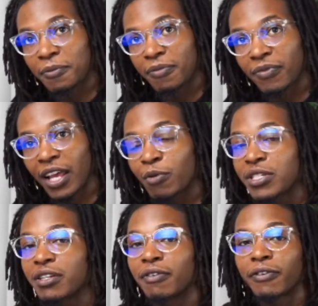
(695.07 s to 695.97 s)
that was
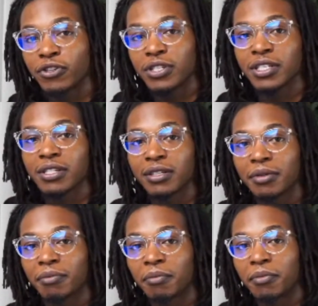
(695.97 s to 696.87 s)
the first
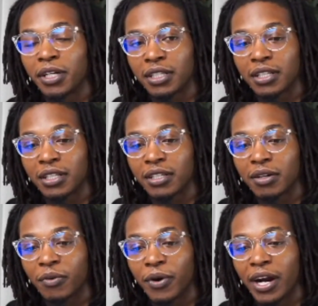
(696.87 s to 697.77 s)
month
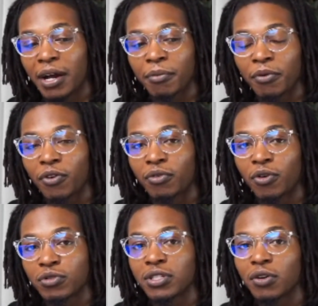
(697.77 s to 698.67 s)
where I
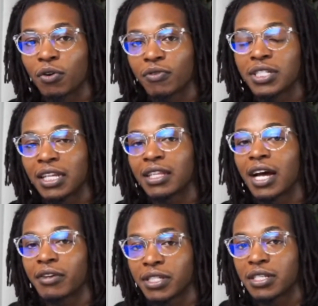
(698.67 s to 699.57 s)
grossed over ten
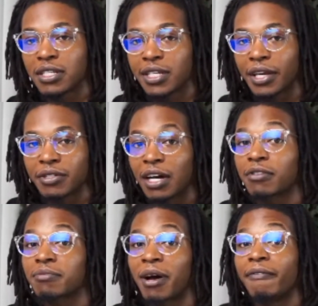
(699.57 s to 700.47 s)
thousand in sales. That
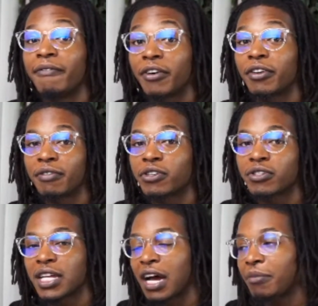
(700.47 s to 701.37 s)
was my very
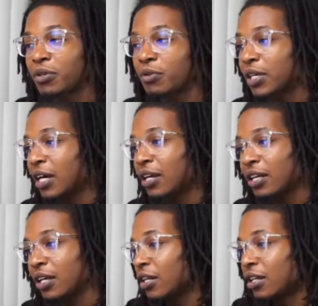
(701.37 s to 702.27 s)
first time doing that.
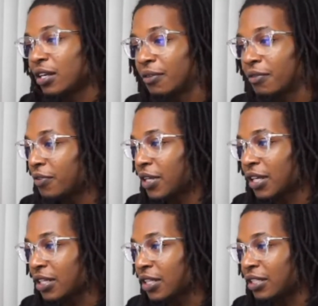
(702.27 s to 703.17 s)
Never forget
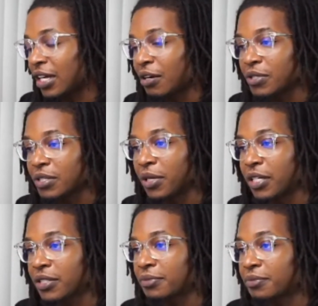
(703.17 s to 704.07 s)
that. That was amazing